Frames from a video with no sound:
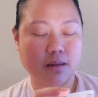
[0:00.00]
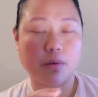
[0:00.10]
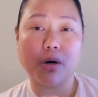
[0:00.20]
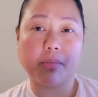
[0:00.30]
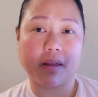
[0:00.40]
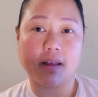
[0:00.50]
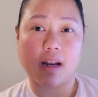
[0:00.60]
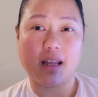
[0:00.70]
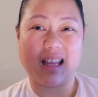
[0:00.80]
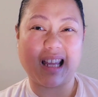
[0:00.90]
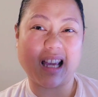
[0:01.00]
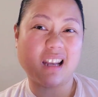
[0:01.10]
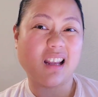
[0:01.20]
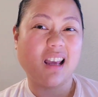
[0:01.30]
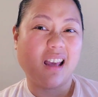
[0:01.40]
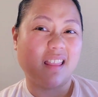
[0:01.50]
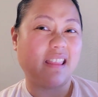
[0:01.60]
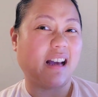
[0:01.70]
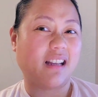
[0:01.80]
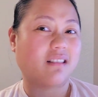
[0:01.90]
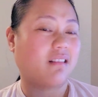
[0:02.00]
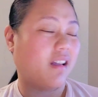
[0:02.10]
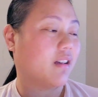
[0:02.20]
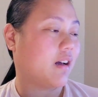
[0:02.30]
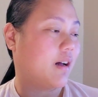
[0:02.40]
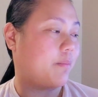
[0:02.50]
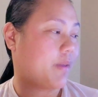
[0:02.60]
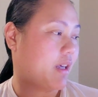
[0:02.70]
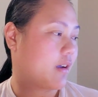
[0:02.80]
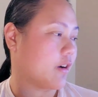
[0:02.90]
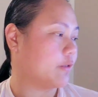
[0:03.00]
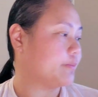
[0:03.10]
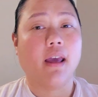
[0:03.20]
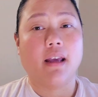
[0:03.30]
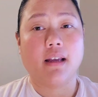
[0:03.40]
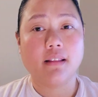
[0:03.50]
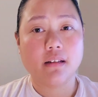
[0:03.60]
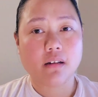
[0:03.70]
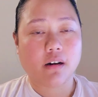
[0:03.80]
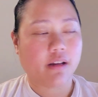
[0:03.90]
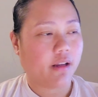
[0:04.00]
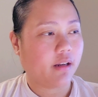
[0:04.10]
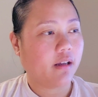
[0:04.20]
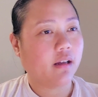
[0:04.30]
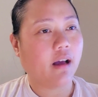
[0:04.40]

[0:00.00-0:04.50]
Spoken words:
I'm hoping that I can get that here in the garden.